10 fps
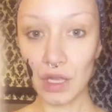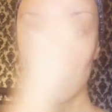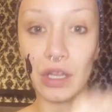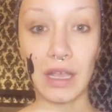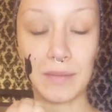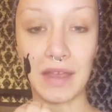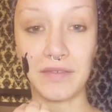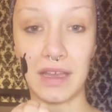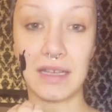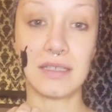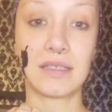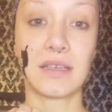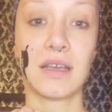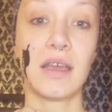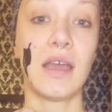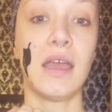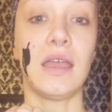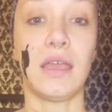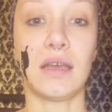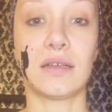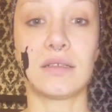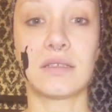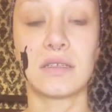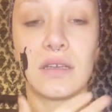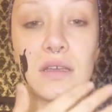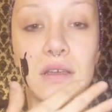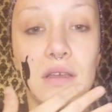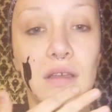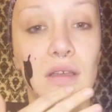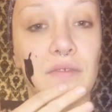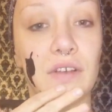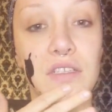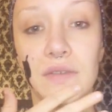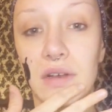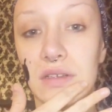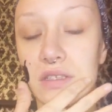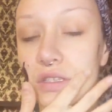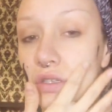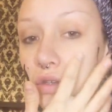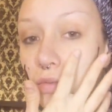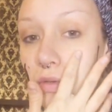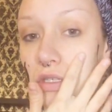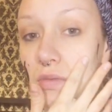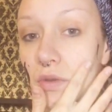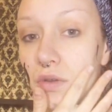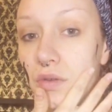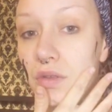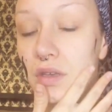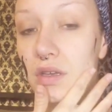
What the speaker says: look at my face. And first of all, it's super smooth.